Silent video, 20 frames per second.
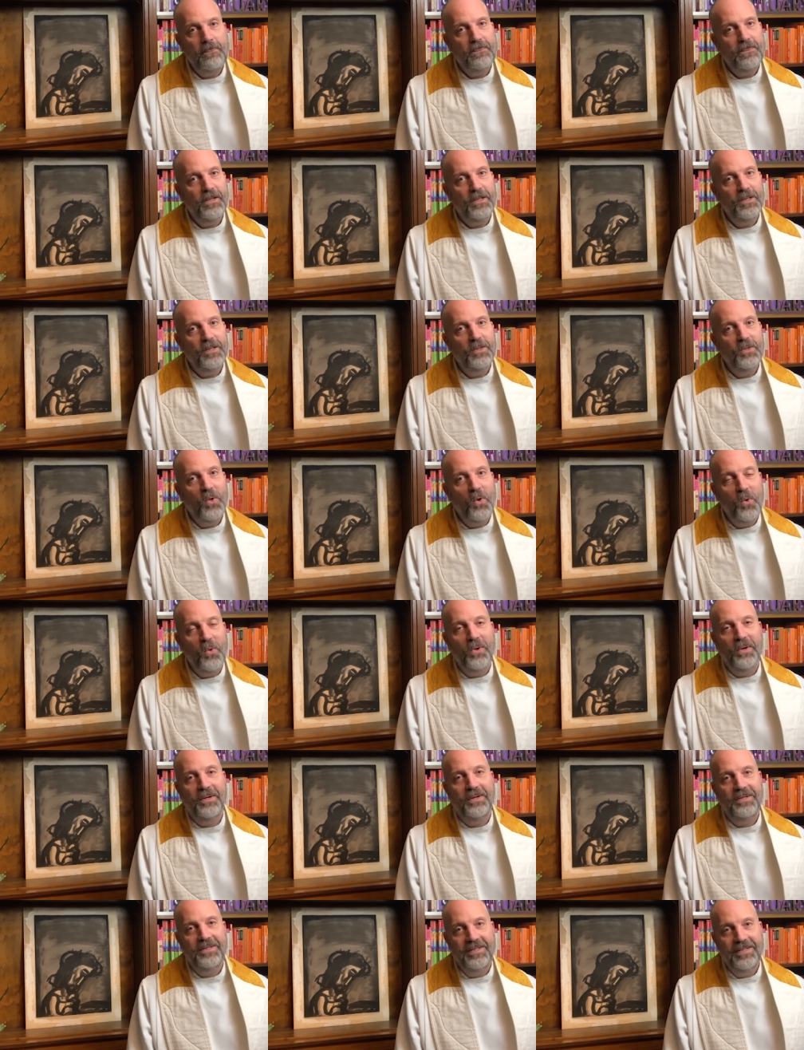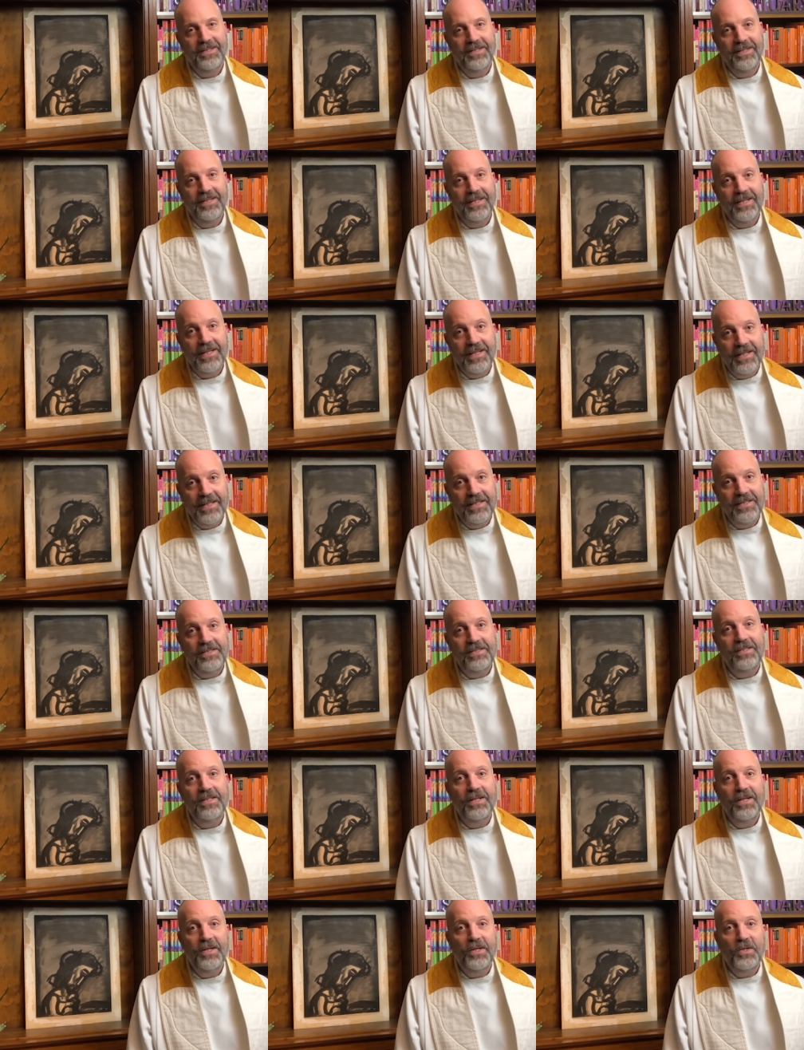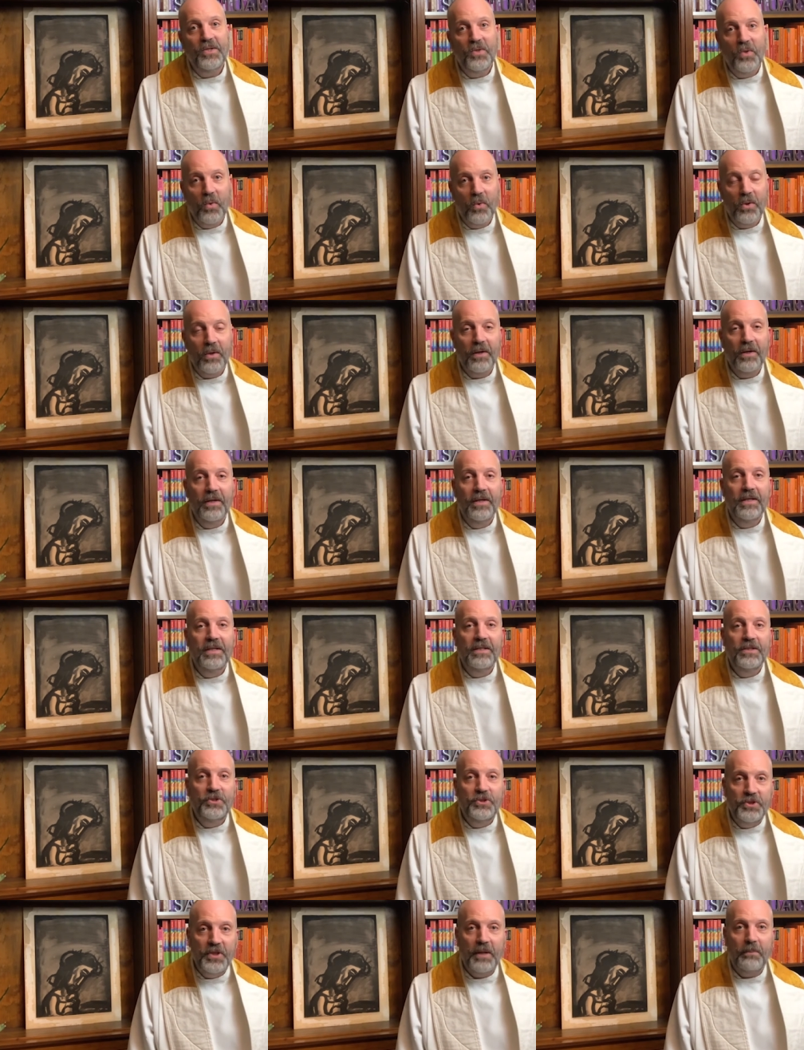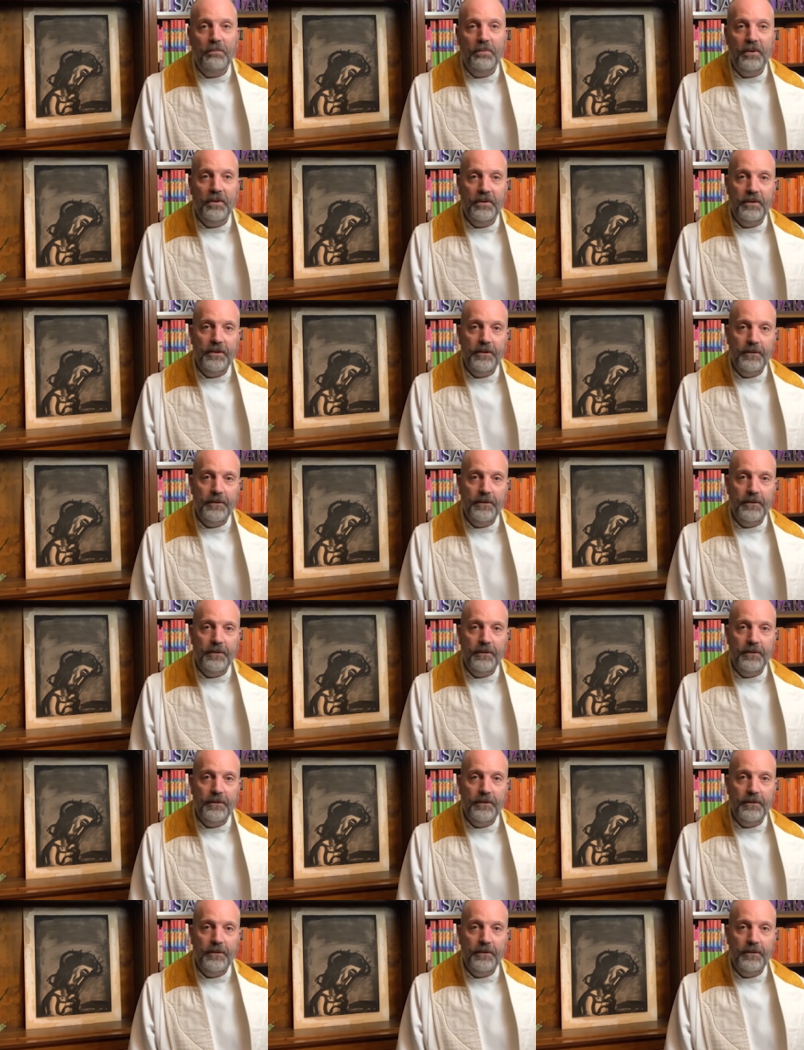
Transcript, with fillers: The Lord is your shepherd.